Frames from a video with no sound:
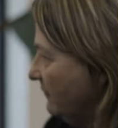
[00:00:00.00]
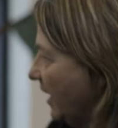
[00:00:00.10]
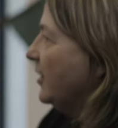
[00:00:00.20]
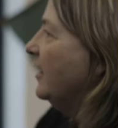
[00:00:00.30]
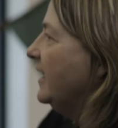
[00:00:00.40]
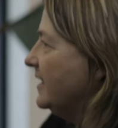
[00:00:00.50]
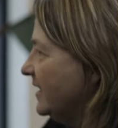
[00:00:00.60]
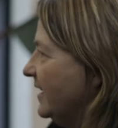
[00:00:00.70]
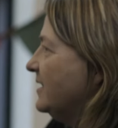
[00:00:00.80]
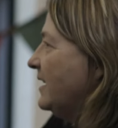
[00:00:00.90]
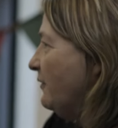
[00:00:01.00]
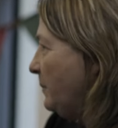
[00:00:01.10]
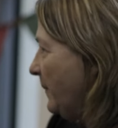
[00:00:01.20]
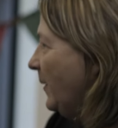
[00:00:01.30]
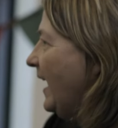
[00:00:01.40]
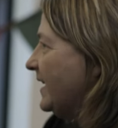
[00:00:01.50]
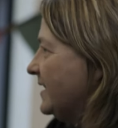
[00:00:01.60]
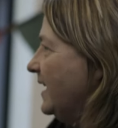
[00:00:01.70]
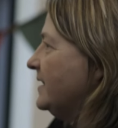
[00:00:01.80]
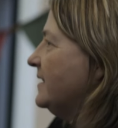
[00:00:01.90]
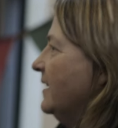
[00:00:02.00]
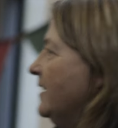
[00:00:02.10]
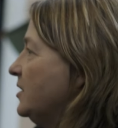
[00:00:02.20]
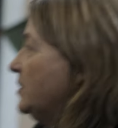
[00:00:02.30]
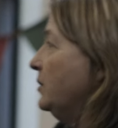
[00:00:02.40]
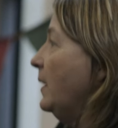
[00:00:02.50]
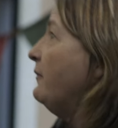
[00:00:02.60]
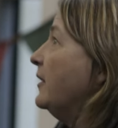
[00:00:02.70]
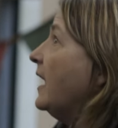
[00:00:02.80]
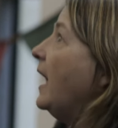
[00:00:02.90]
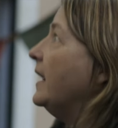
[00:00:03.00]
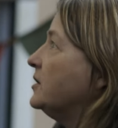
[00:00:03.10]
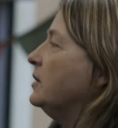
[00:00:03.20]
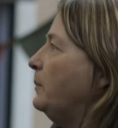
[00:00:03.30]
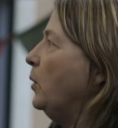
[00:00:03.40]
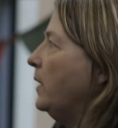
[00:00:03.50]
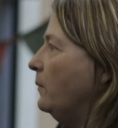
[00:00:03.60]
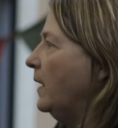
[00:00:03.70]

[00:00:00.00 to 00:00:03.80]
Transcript: regulate it, give people access to ever get to the point